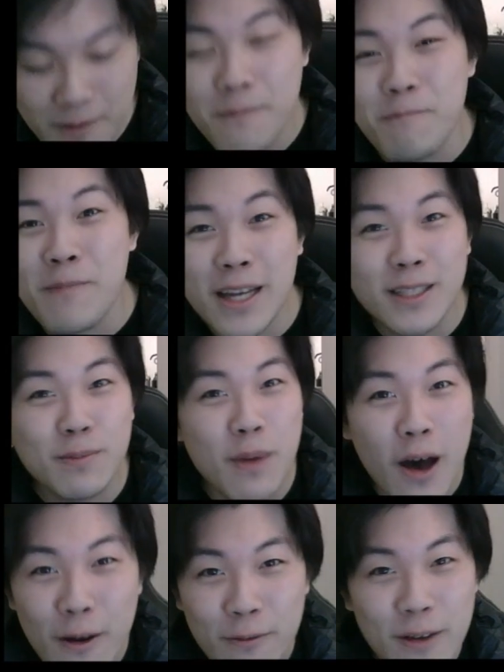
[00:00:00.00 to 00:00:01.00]
makes
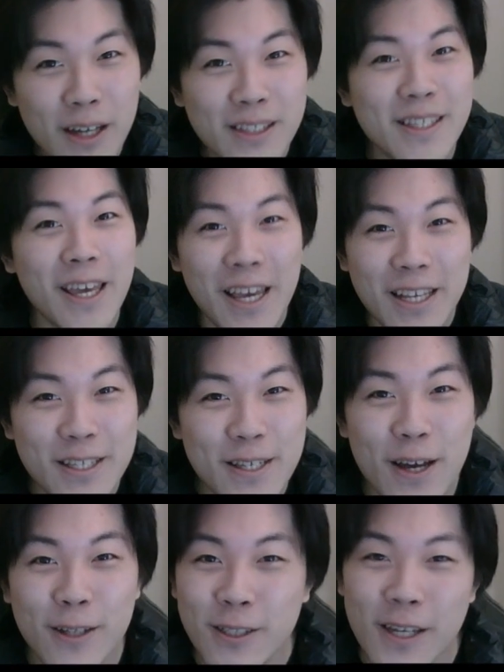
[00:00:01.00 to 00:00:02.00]
perfects
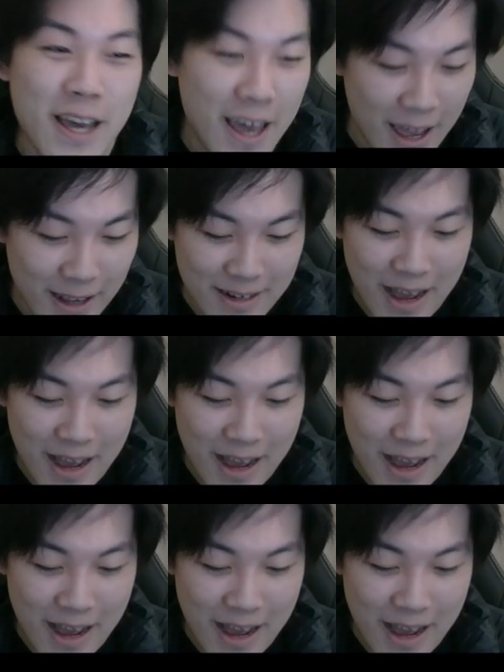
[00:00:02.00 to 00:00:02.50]
easier to hit.